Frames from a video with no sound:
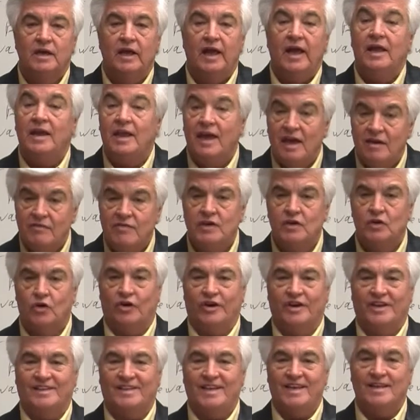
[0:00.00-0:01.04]
and having
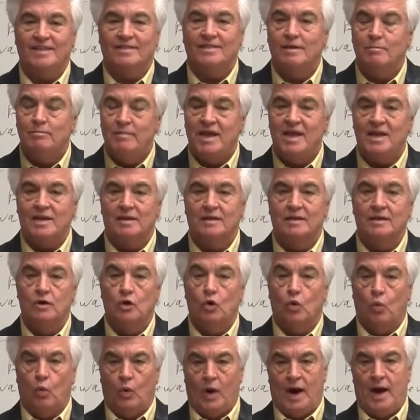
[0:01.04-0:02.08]
heart attack than men.
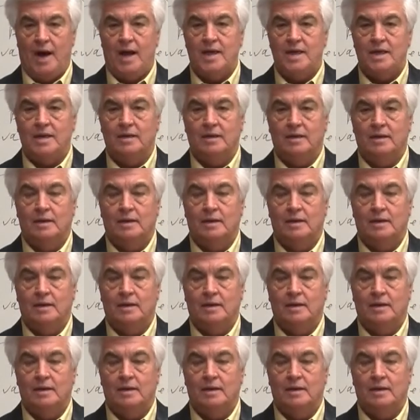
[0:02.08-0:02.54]
Why?